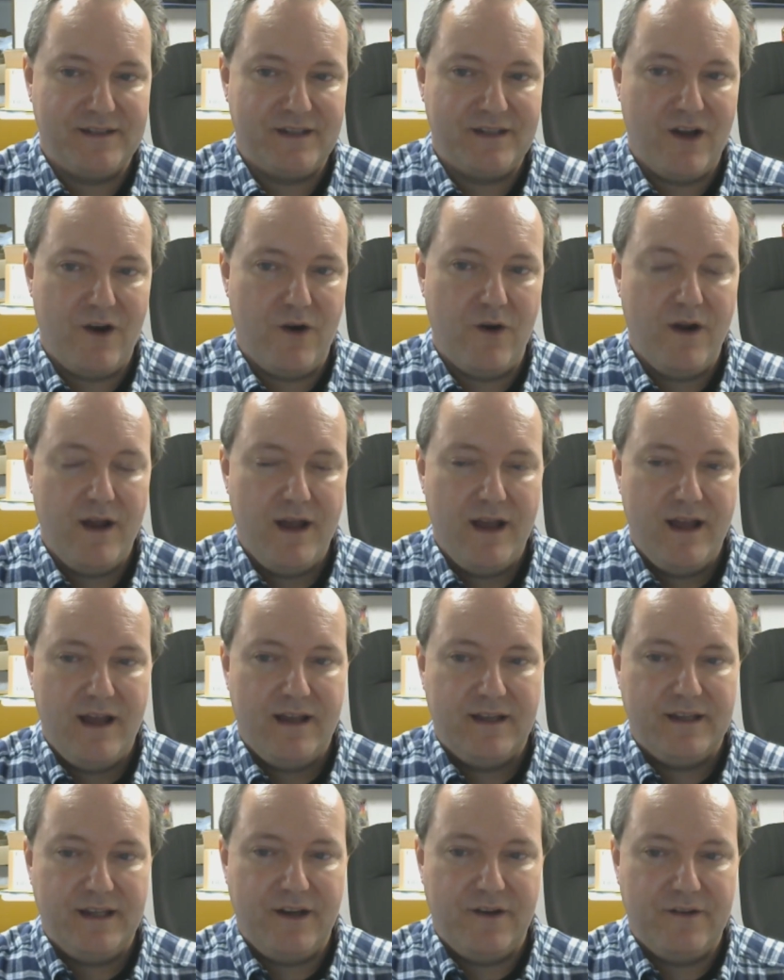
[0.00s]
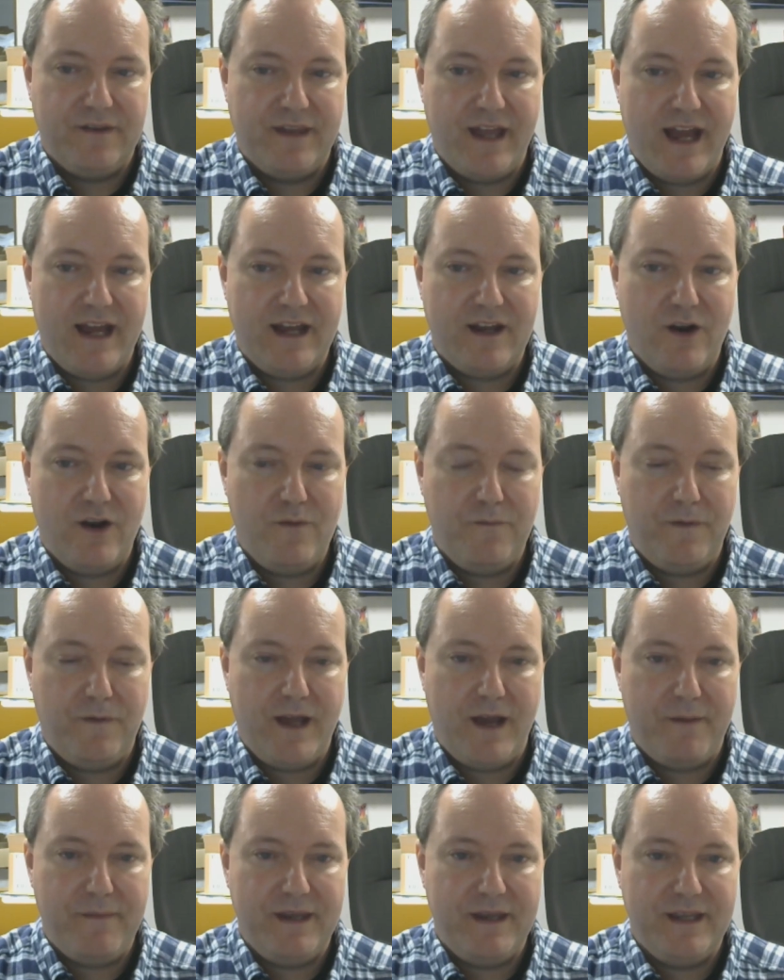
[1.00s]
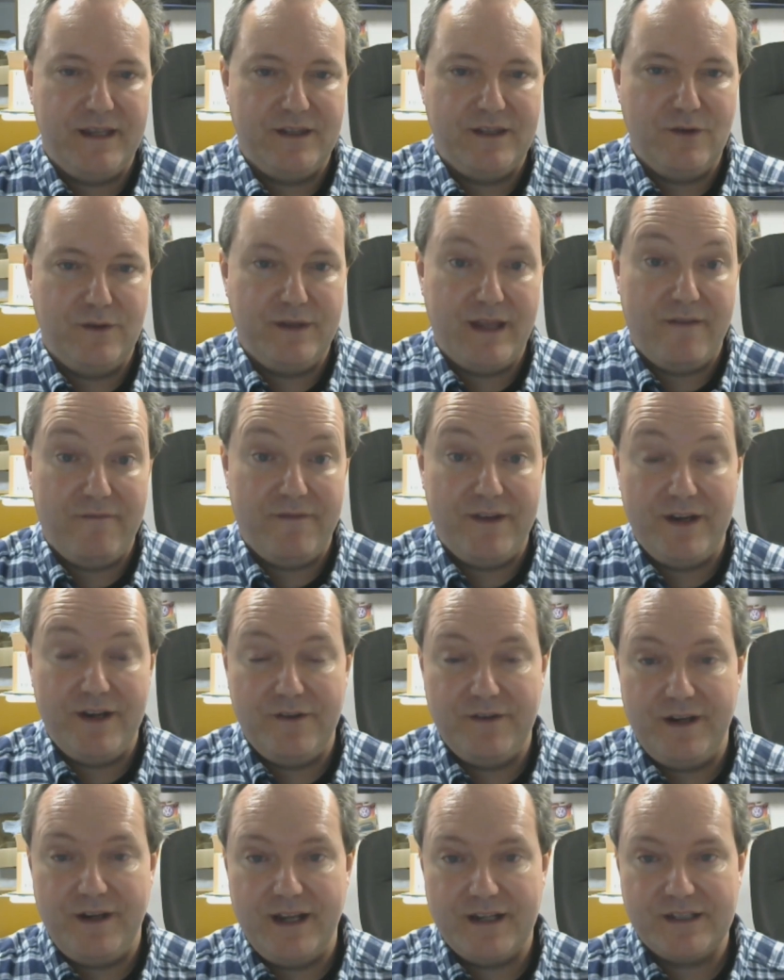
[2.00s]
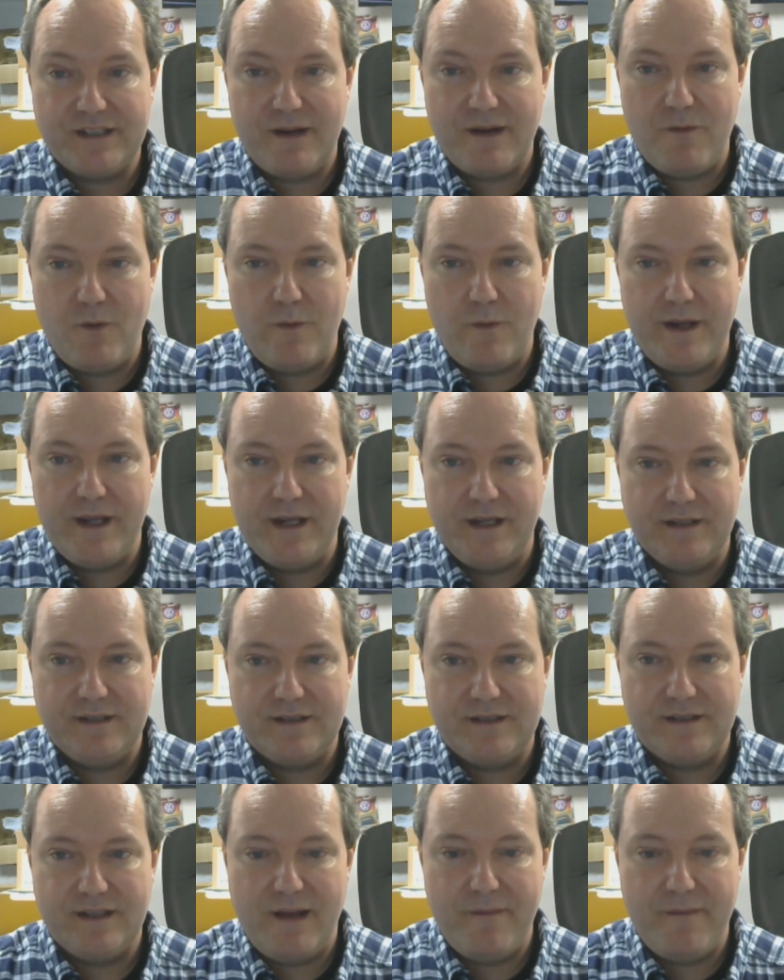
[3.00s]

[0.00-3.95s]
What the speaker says: So, you know, that hopefully I'll be doing that video in the next couple weeks.